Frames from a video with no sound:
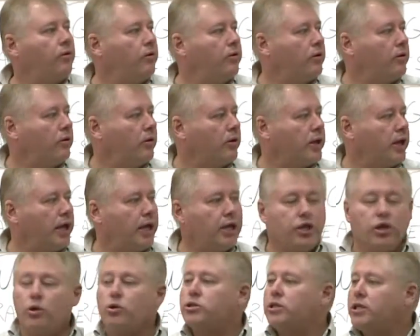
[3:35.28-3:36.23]
Okay,
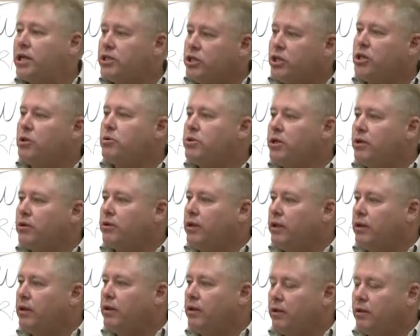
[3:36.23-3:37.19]
usually it's a
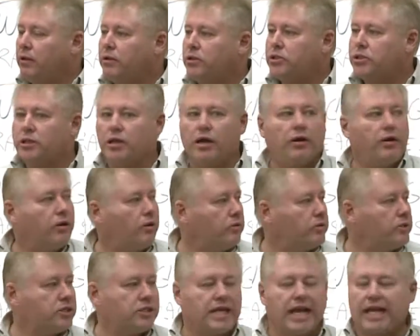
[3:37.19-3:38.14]
utility scenario.
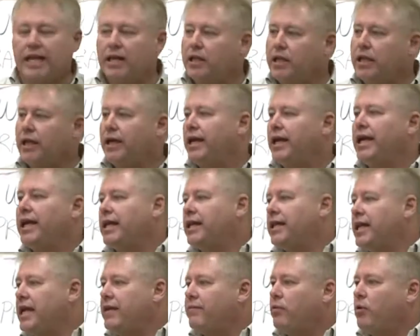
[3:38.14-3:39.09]
Secondly,
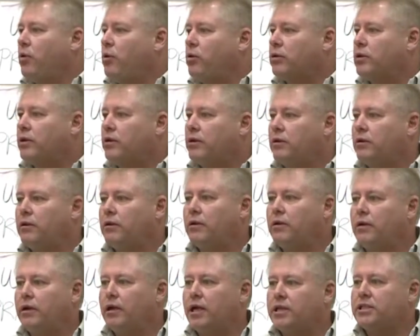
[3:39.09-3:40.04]
Clean Volt
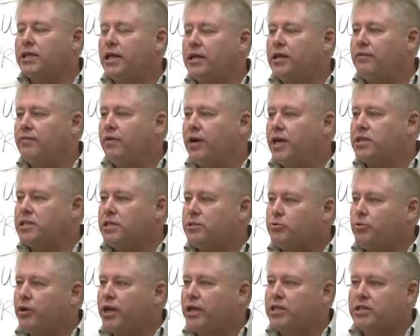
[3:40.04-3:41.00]
is a device that's
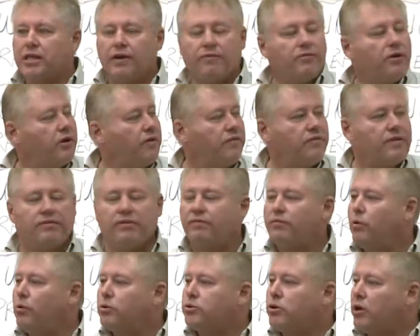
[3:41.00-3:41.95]
rated 750
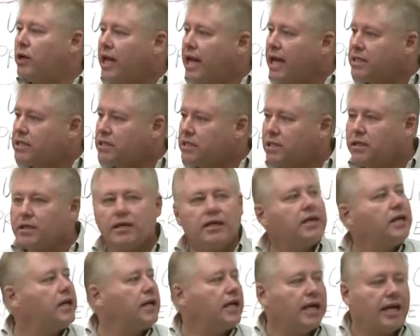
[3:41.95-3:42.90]
volts or less.
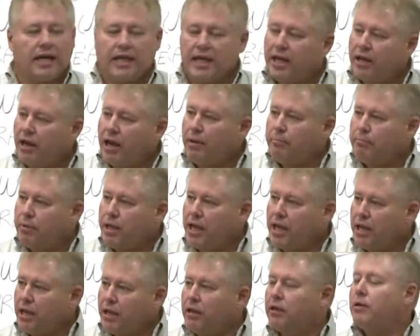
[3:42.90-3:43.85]
It cannot
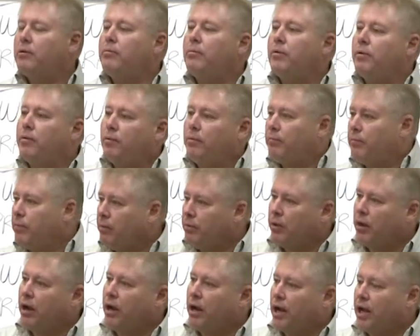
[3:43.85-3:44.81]
be
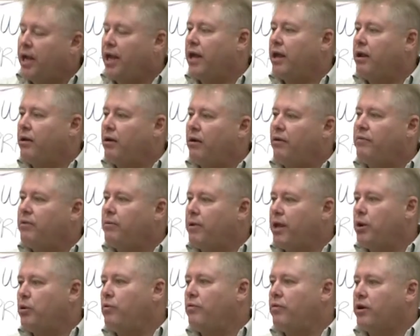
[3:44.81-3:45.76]
ahead of the main
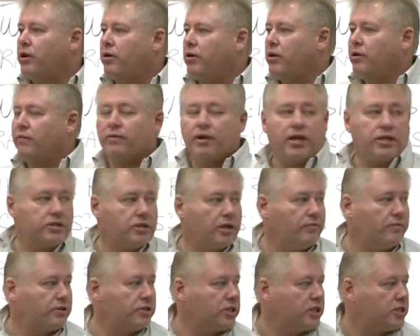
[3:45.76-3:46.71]
overcurrent device of
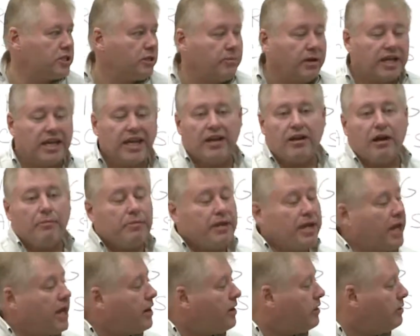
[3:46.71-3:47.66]
the system. It cannot be
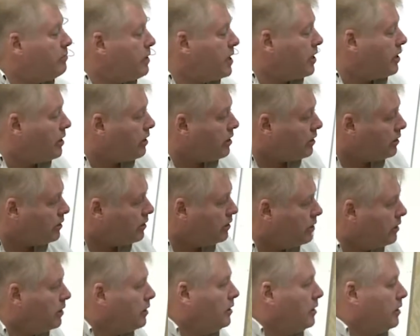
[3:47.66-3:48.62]
ahead of the meter.
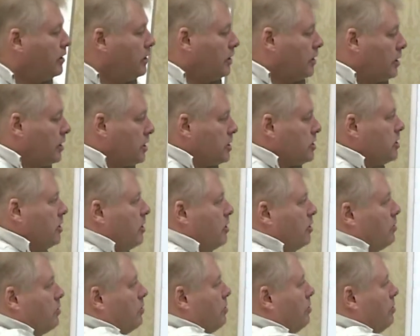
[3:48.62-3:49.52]
So